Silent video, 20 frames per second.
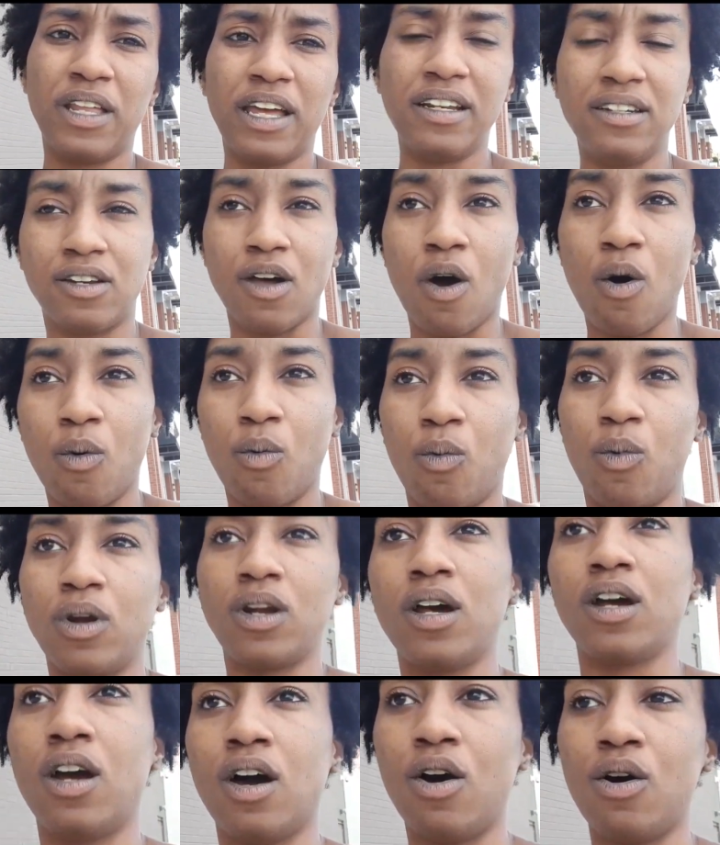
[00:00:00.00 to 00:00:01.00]
they don't
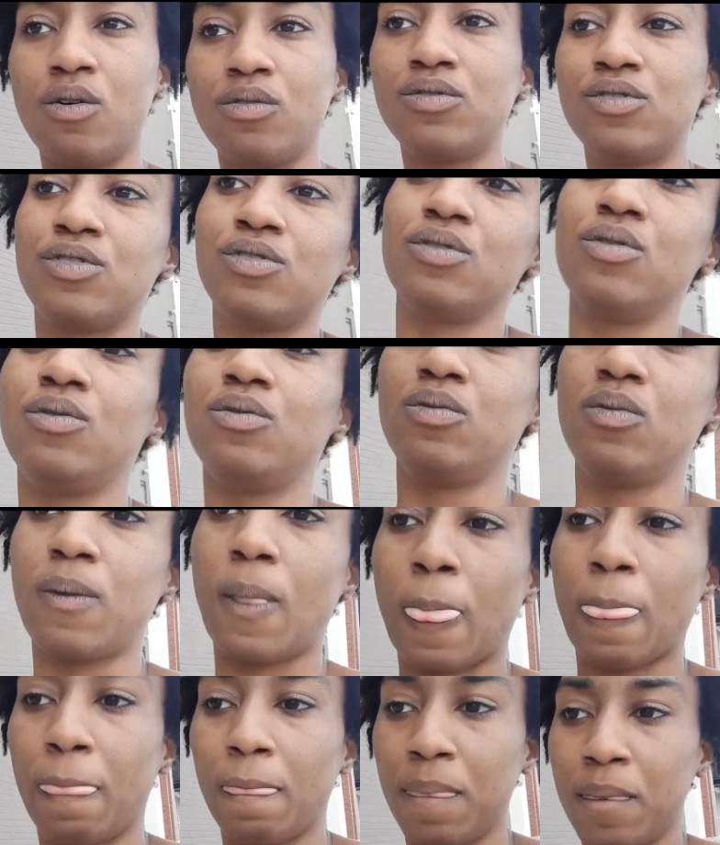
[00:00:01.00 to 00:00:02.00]
want to go to
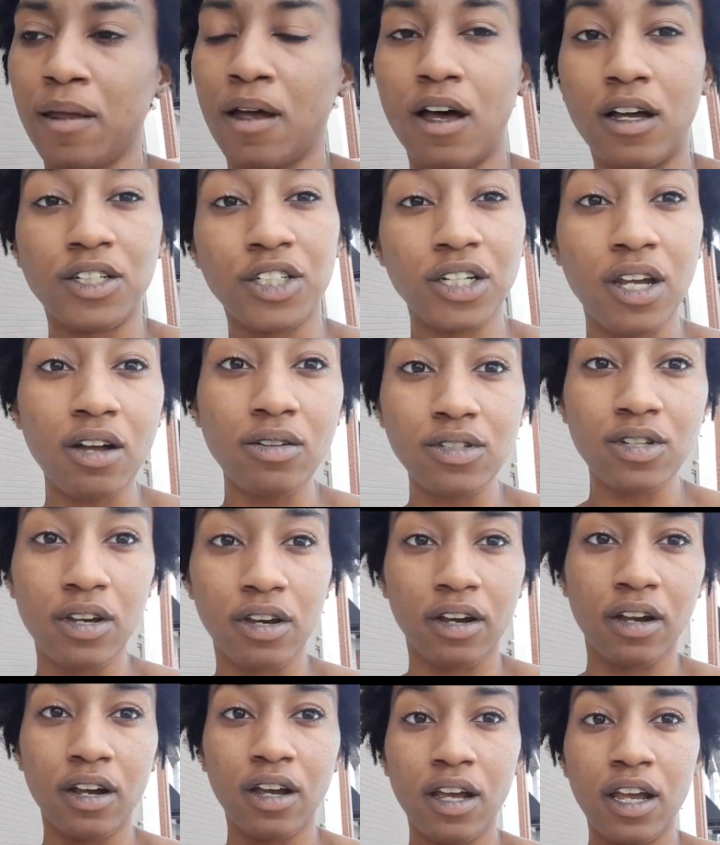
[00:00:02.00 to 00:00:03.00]
a
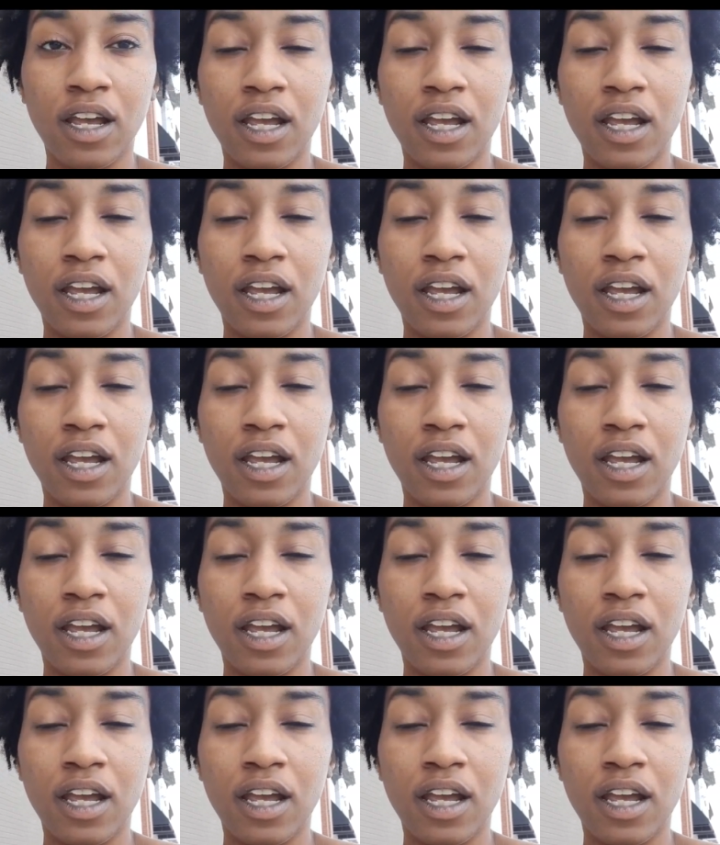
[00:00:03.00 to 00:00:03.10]
shelter,